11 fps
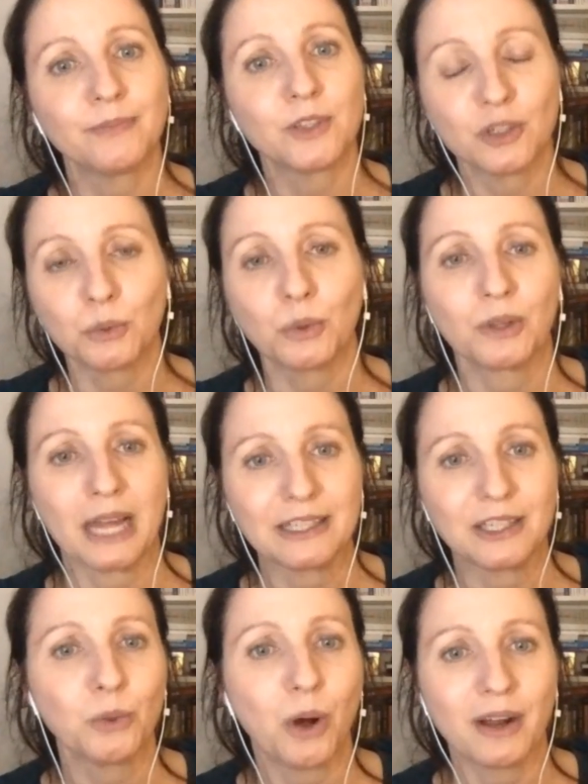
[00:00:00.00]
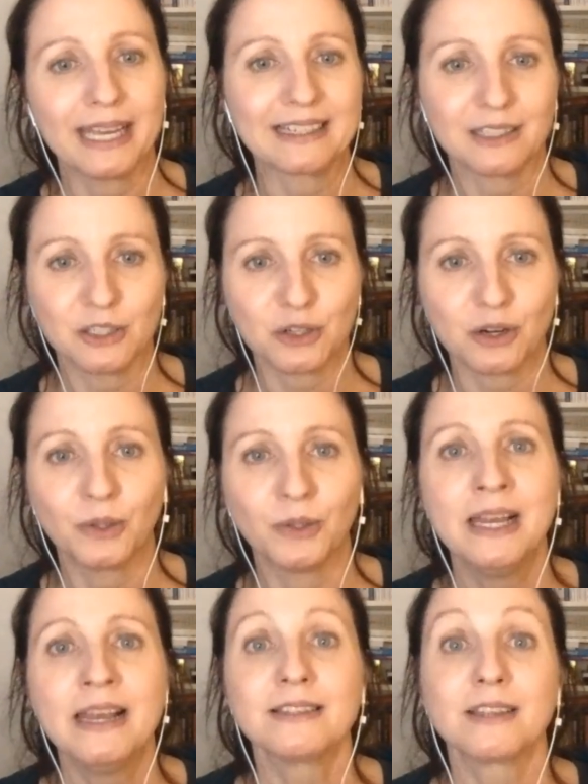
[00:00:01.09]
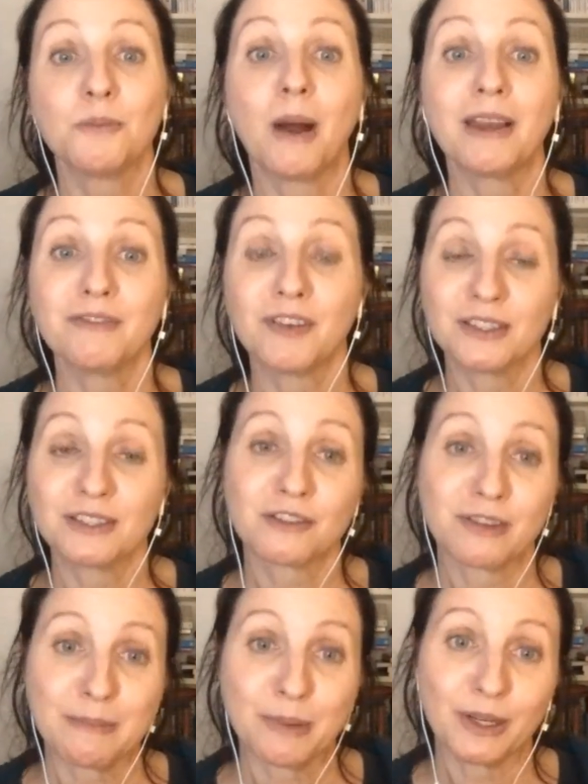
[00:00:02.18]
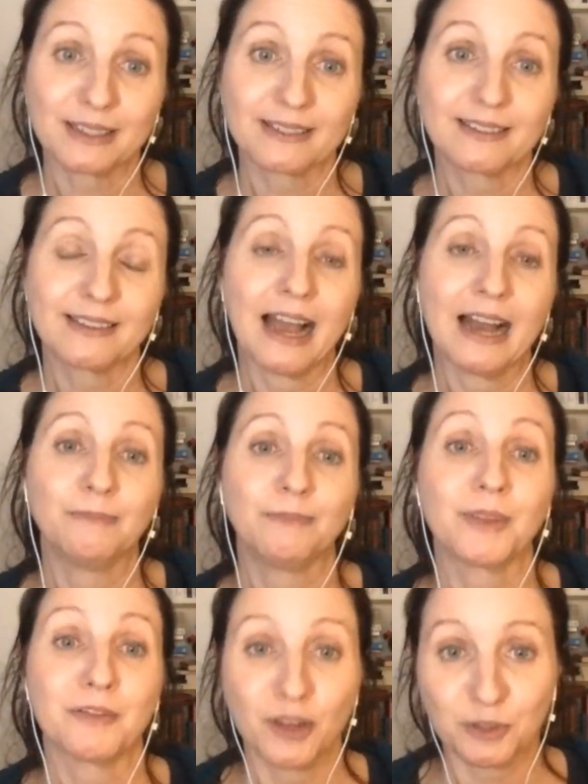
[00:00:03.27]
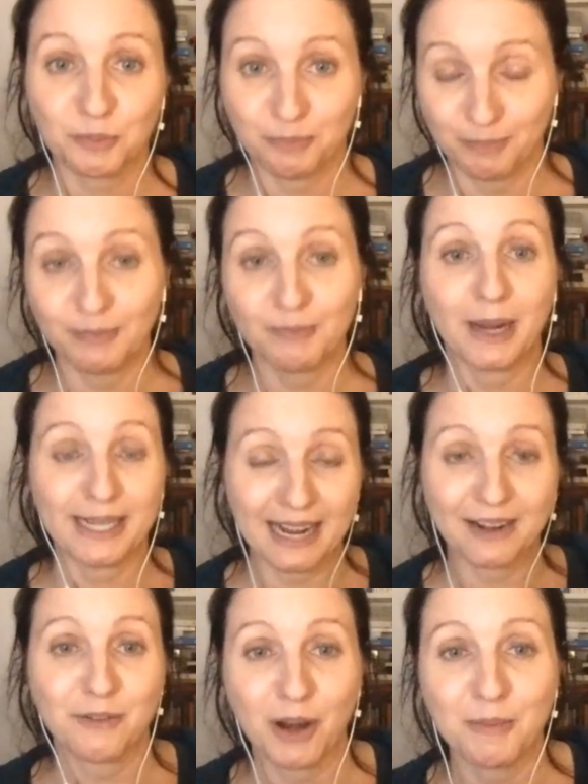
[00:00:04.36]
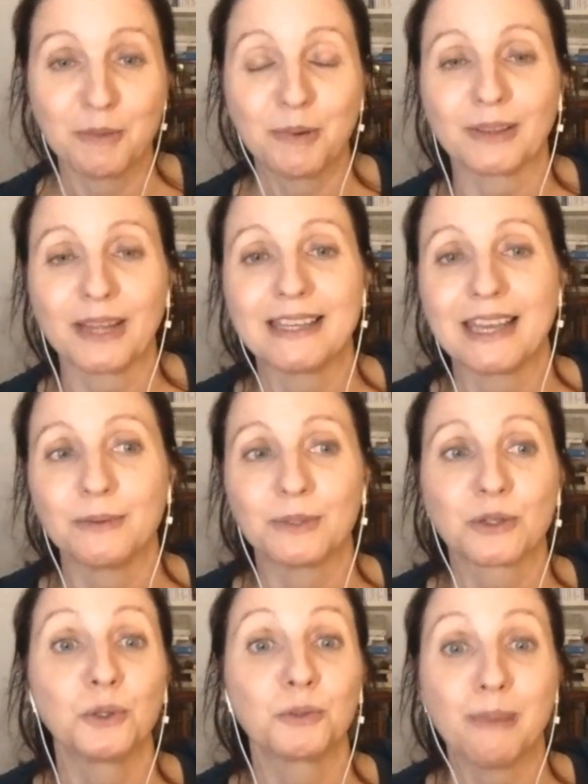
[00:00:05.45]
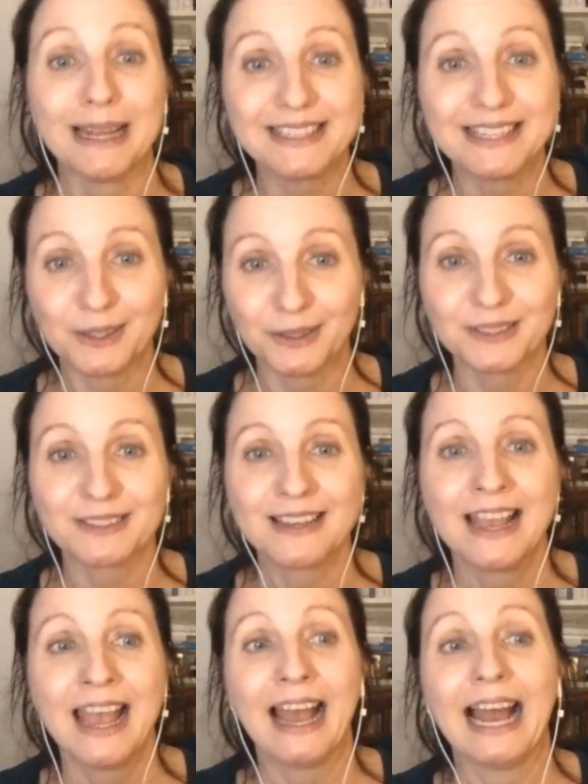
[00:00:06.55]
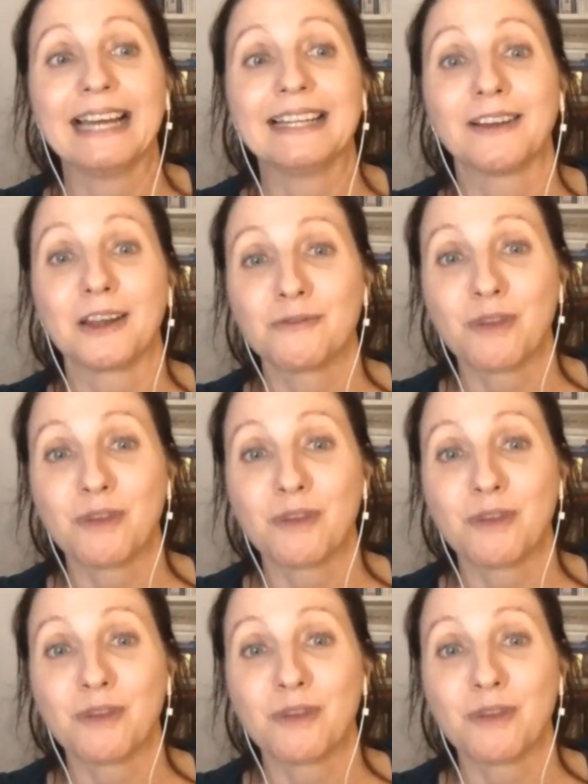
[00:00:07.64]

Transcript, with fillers: do all that. You are in control. So, my first three books, um, the first my NaNoWriMo book that year was called Pentecost, and I wrote